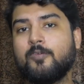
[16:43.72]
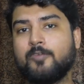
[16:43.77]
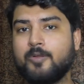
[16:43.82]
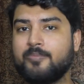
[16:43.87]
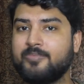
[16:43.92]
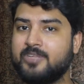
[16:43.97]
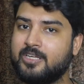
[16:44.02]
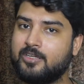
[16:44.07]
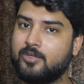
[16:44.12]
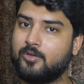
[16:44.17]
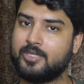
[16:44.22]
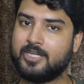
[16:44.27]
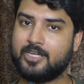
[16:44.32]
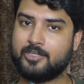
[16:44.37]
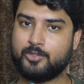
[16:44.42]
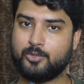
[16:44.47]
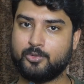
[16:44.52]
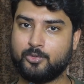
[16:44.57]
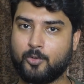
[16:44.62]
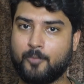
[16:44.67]
From there, you will
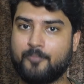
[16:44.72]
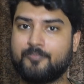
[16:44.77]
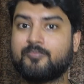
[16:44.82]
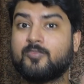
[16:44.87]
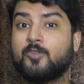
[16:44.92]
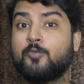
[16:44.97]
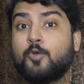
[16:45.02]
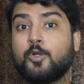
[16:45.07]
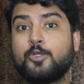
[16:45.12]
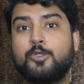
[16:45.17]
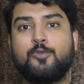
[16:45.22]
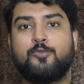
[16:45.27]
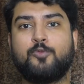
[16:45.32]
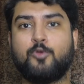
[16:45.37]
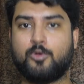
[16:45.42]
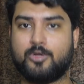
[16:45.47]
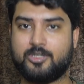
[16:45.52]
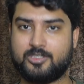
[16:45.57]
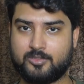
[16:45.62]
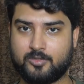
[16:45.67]
get to know what to
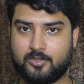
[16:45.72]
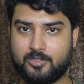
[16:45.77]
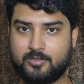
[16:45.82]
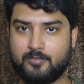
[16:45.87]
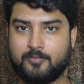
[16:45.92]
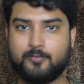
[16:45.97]
focus on.